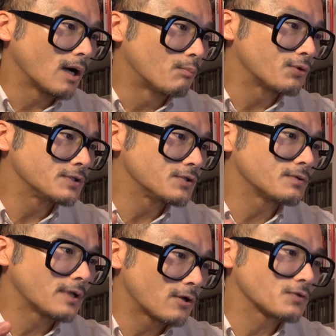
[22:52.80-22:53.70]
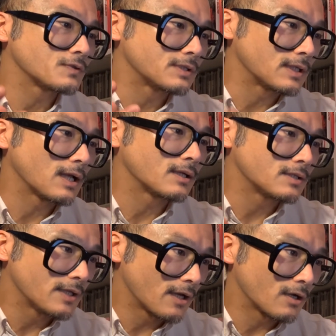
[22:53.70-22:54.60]
Prisioneros de la
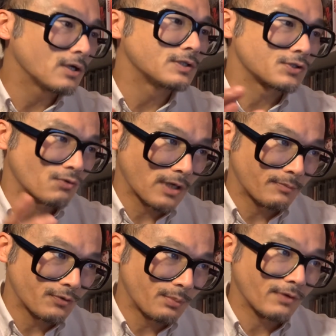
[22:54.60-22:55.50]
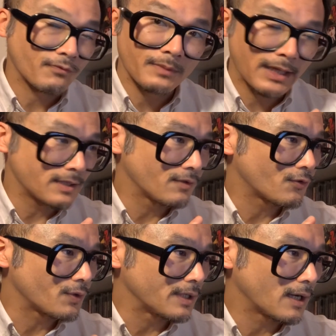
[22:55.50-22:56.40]
Tierra, described as being from
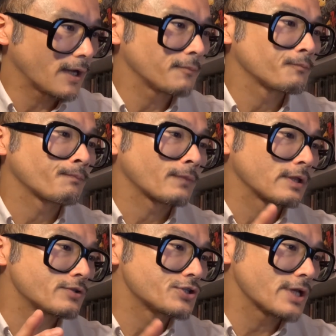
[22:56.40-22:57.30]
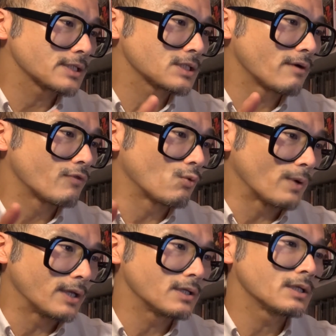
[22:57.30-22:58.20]
1939, Chess of the
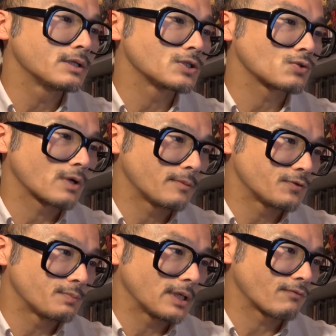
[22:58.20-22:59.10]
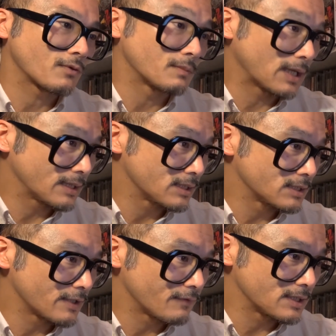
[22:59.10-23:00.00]
Wind, described as being from
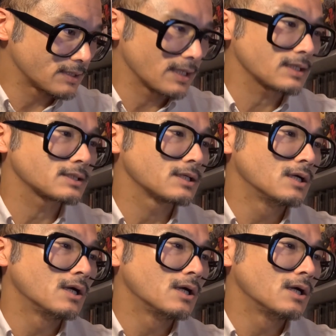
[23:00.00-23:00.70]
1976,